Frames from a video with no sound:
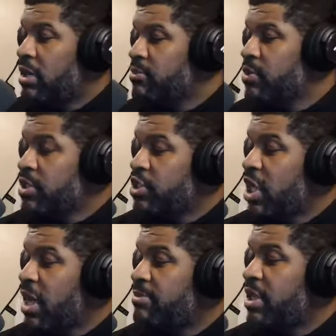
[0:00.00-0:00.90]
You can
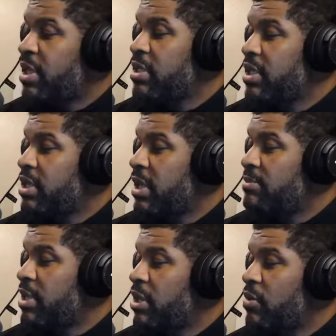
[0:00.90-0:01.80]
chime in and
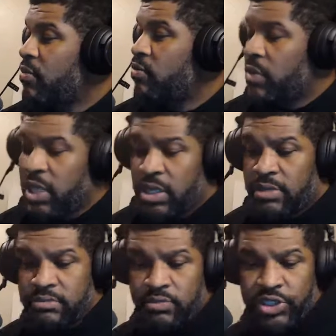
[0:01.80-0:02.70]
let me
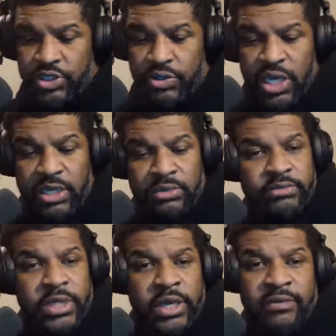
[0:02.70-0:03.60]
know what you think
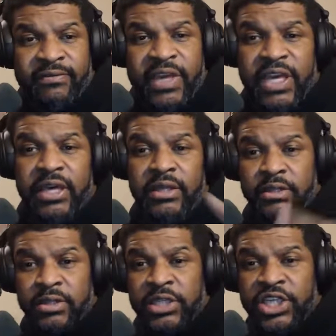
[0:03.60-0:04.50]
via
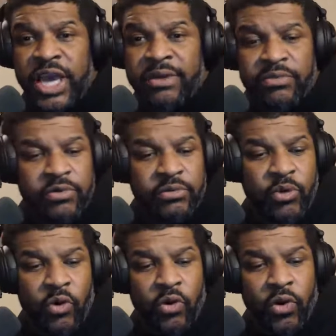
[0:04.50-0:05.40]
the chat room,
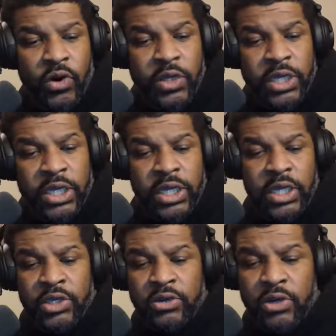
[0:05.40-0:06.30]
or
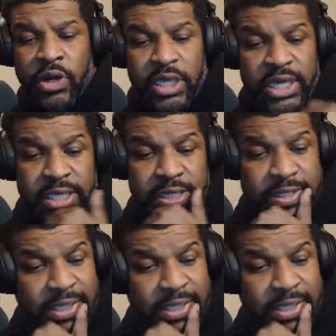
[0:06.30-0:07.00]
you can call in.